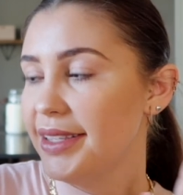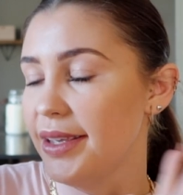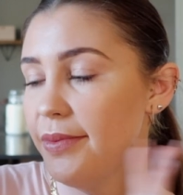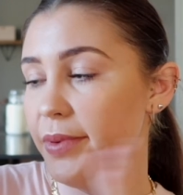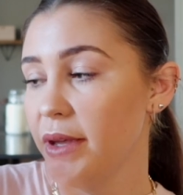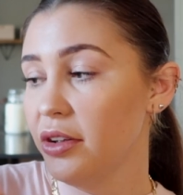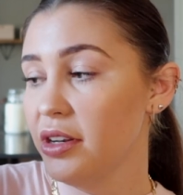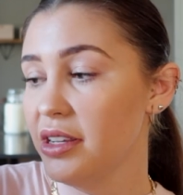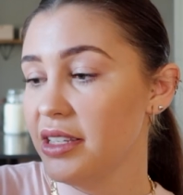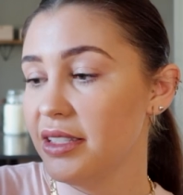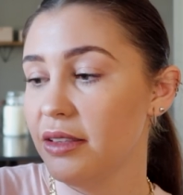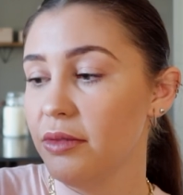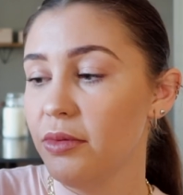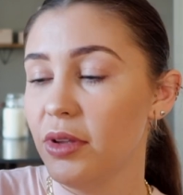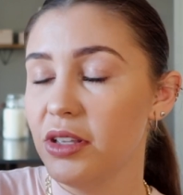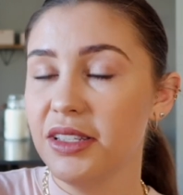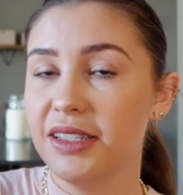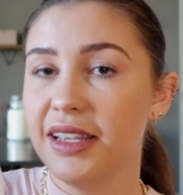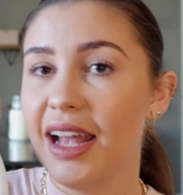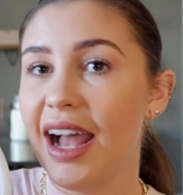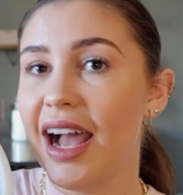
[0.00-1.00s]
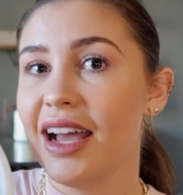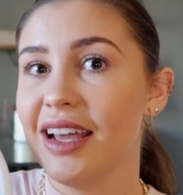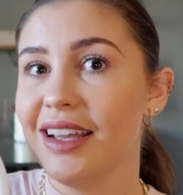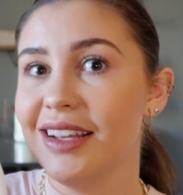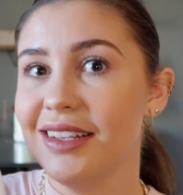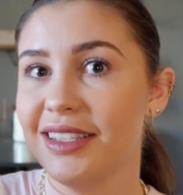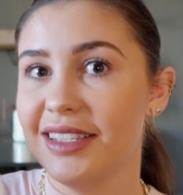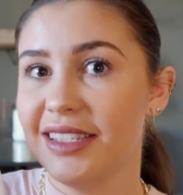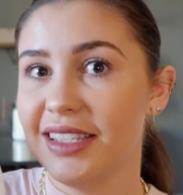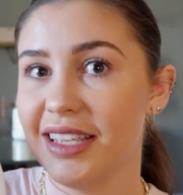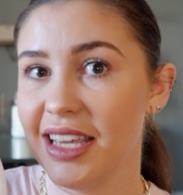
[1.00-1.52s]
To be honest, the ones that
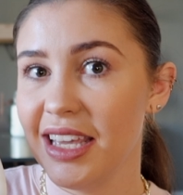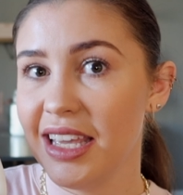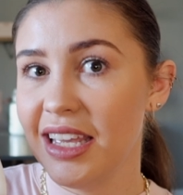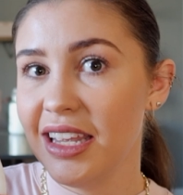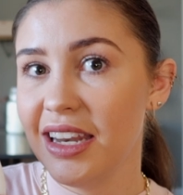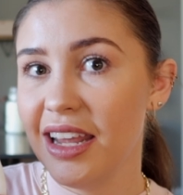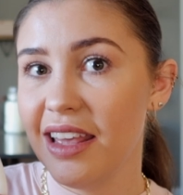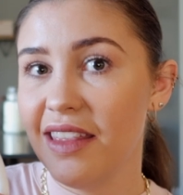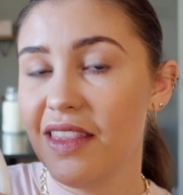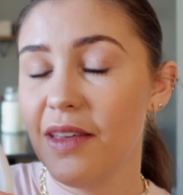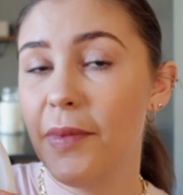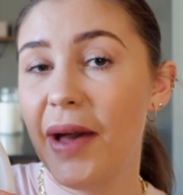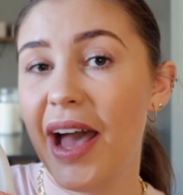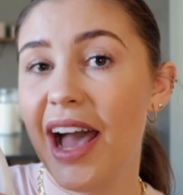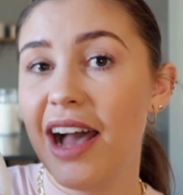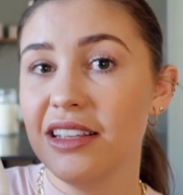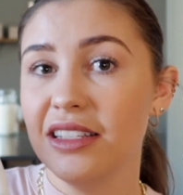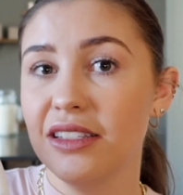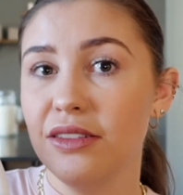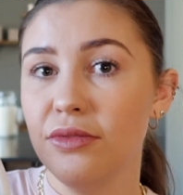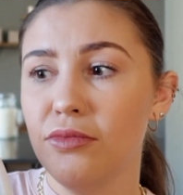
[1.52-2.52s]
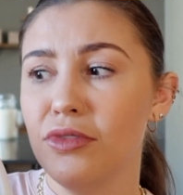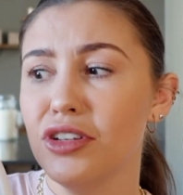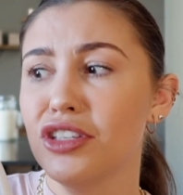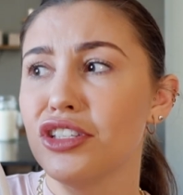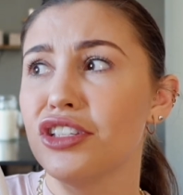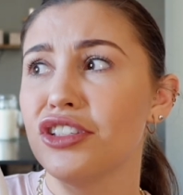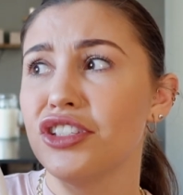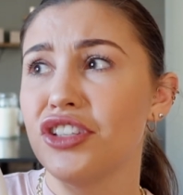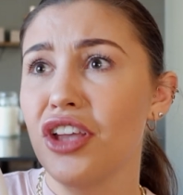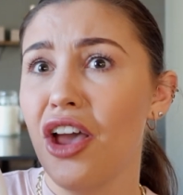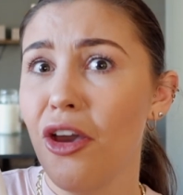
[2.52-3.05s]
I'd seen in the past were
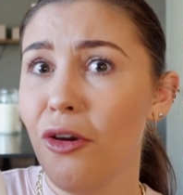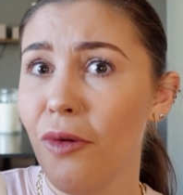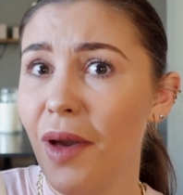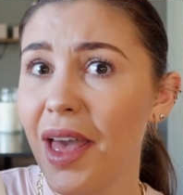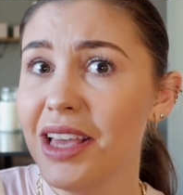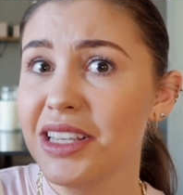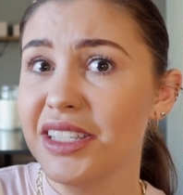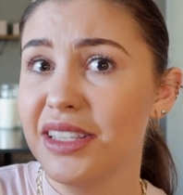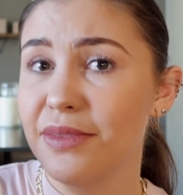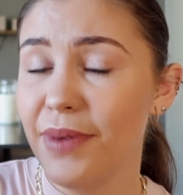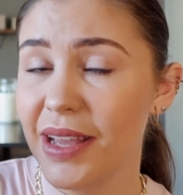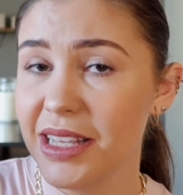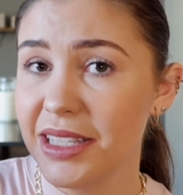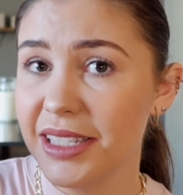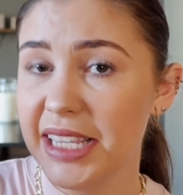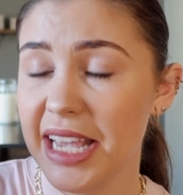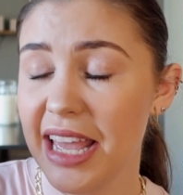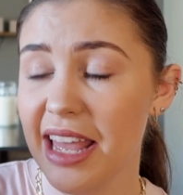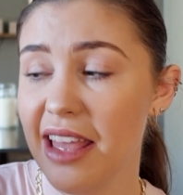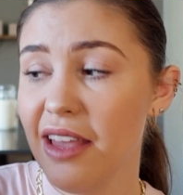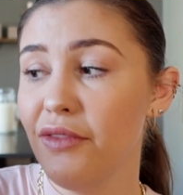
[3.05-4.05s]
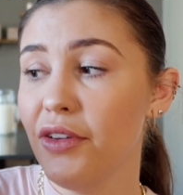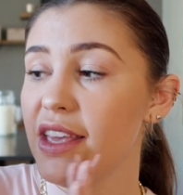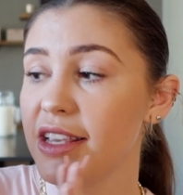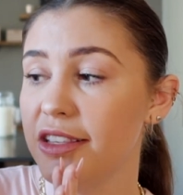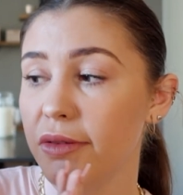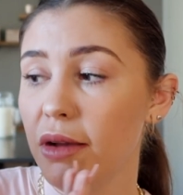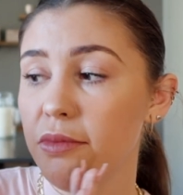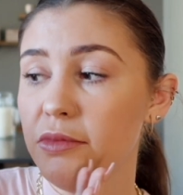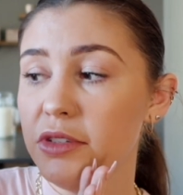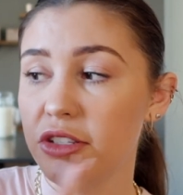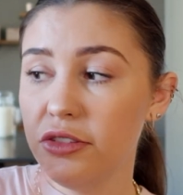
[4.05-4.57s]
so expensive. This
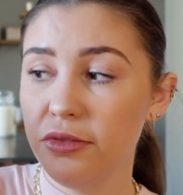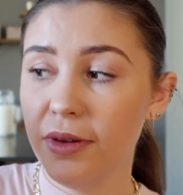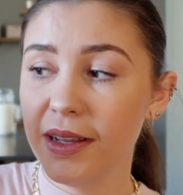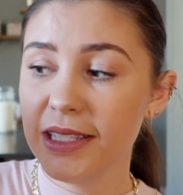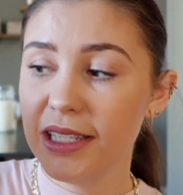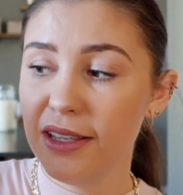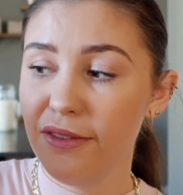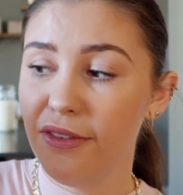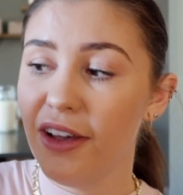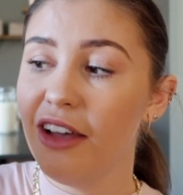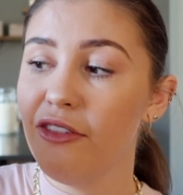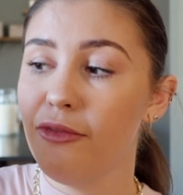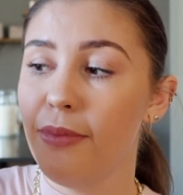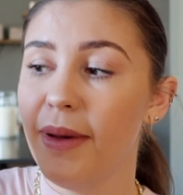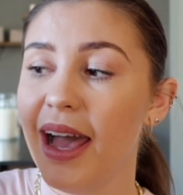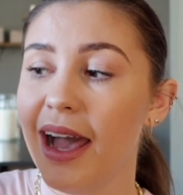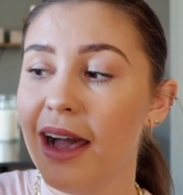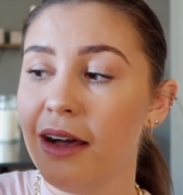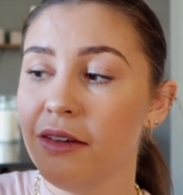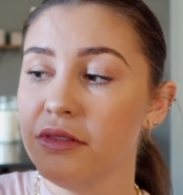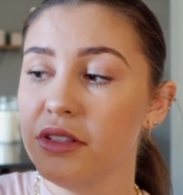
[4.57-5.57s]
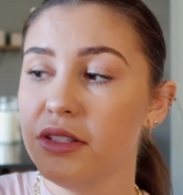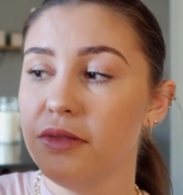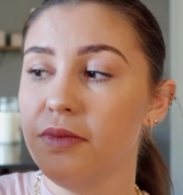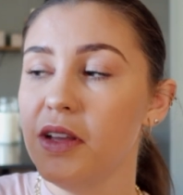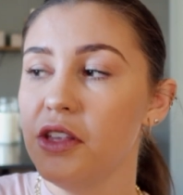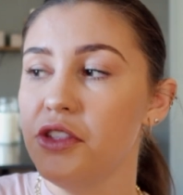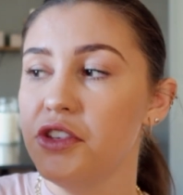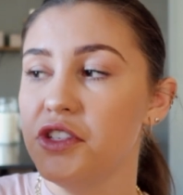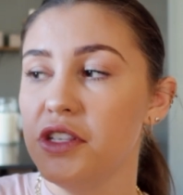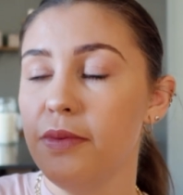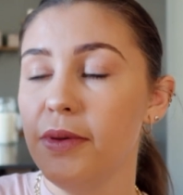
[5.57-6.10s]
one was £25,
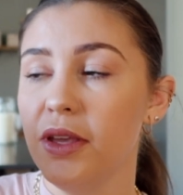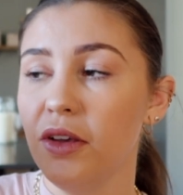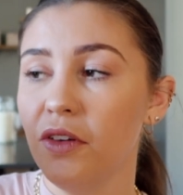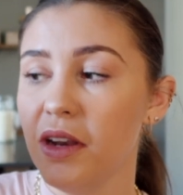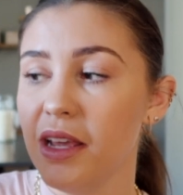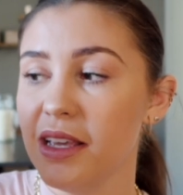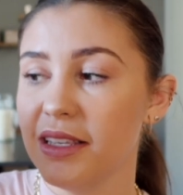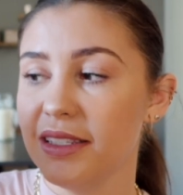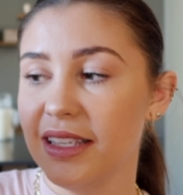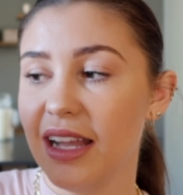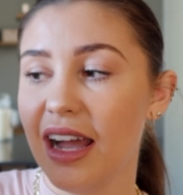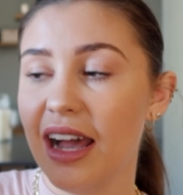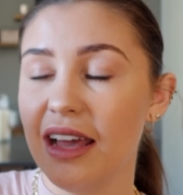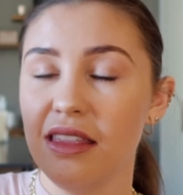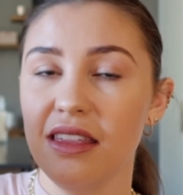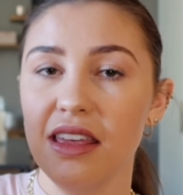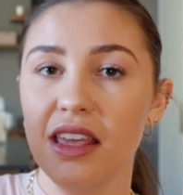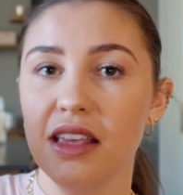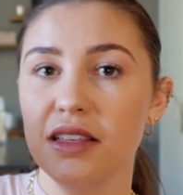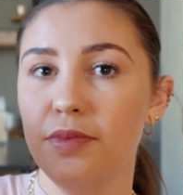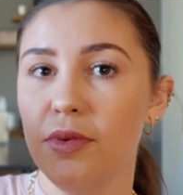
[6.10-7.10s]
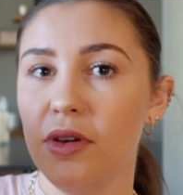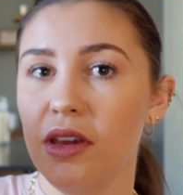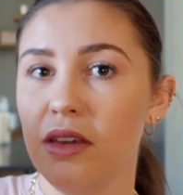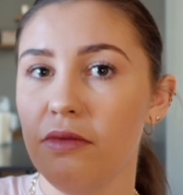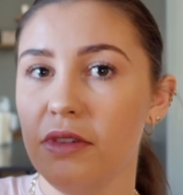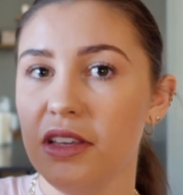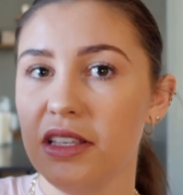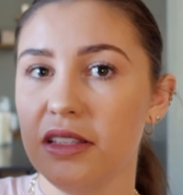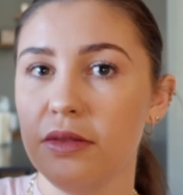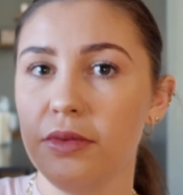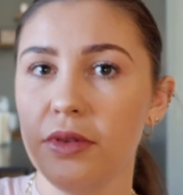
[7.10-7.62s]
which to be honest I think is pretty
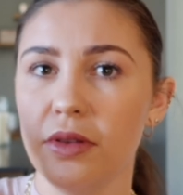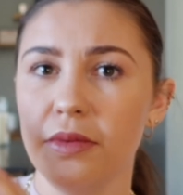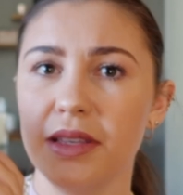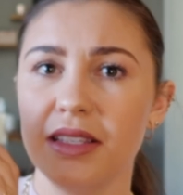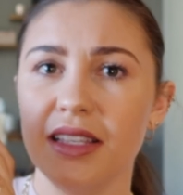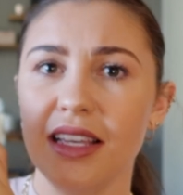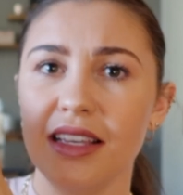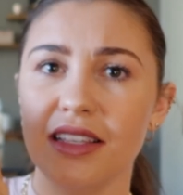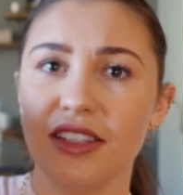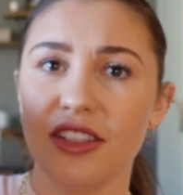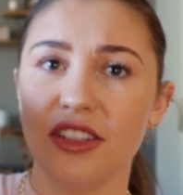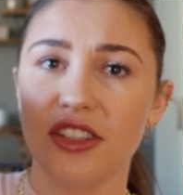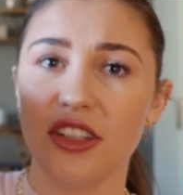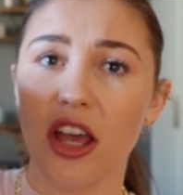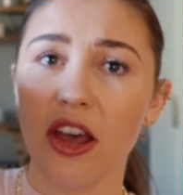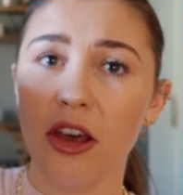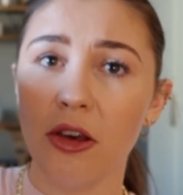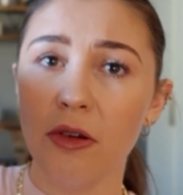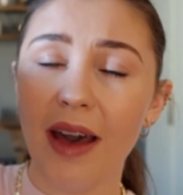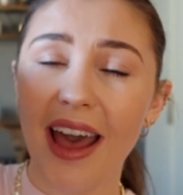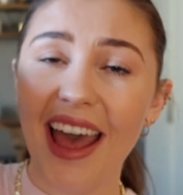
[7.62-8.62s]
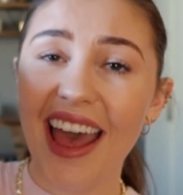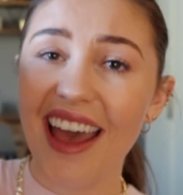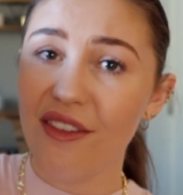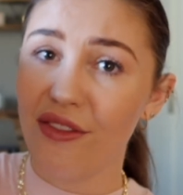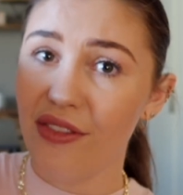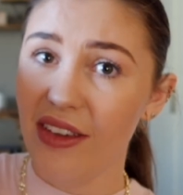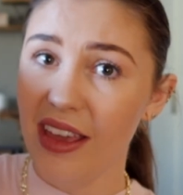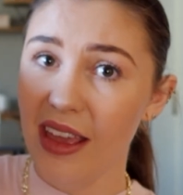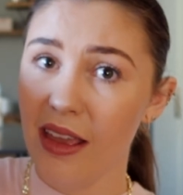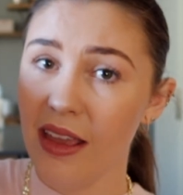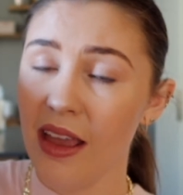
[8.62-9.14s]
reasonable because it's so
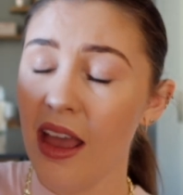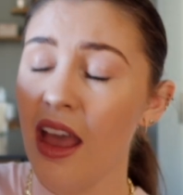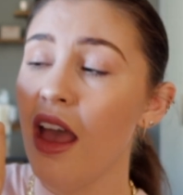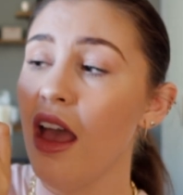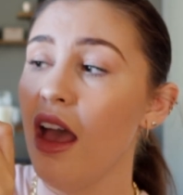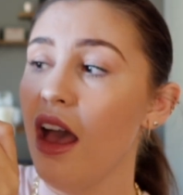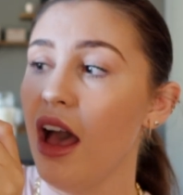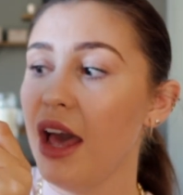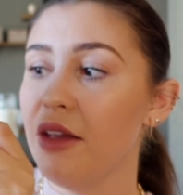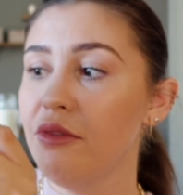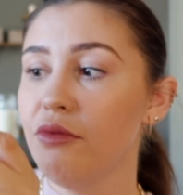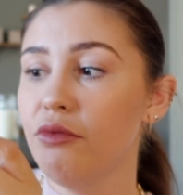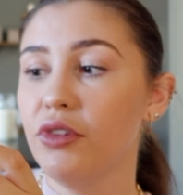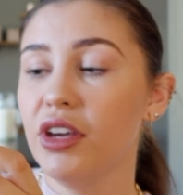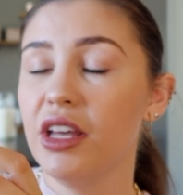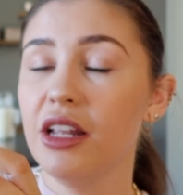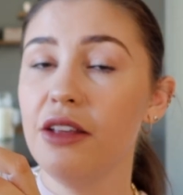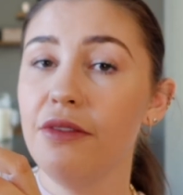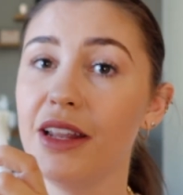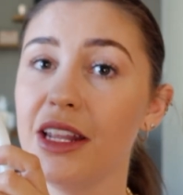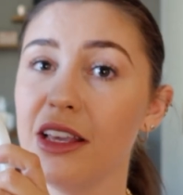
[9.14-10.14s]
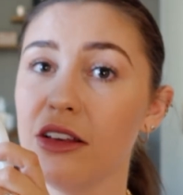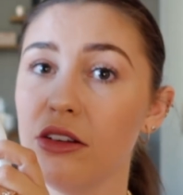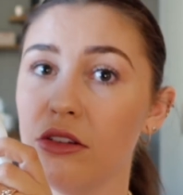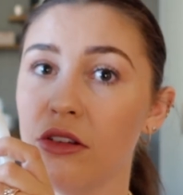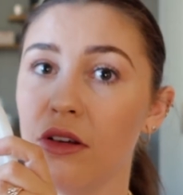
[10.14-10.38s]
heavy and really good